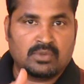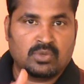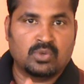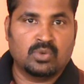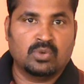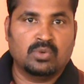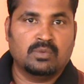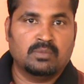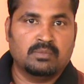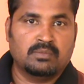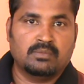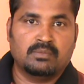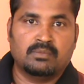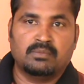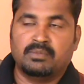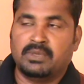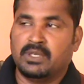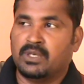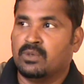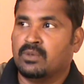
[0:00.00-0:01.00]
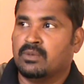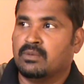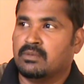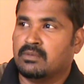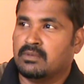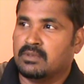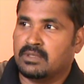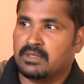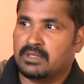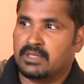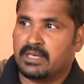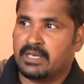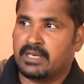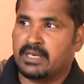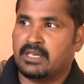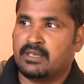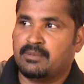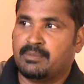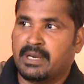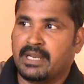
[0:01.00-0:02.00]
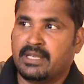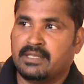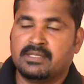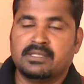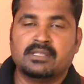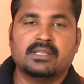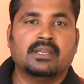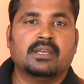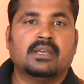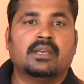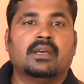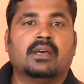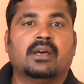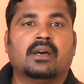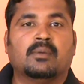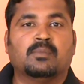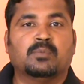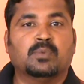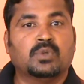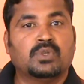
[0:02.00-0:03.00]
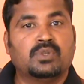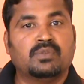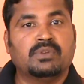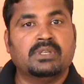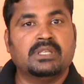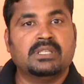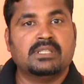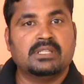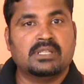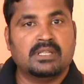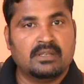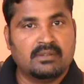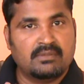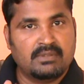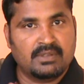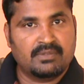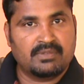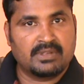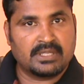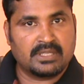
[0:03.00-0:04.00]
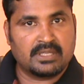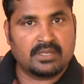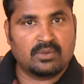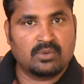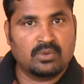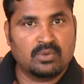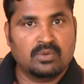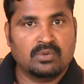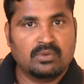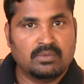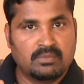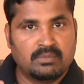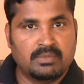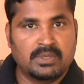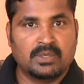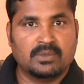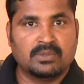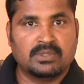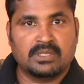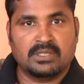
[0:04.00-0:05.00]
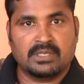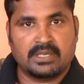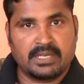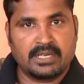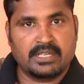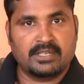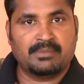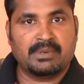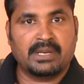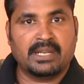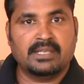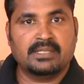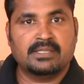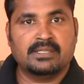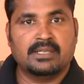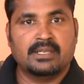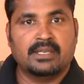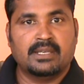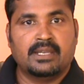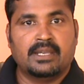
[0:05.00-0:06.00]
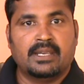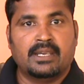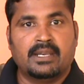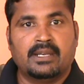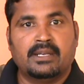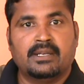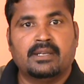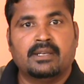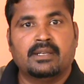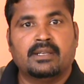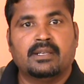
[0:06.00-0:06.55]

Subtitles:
go below the current price, put will further go below the current price, and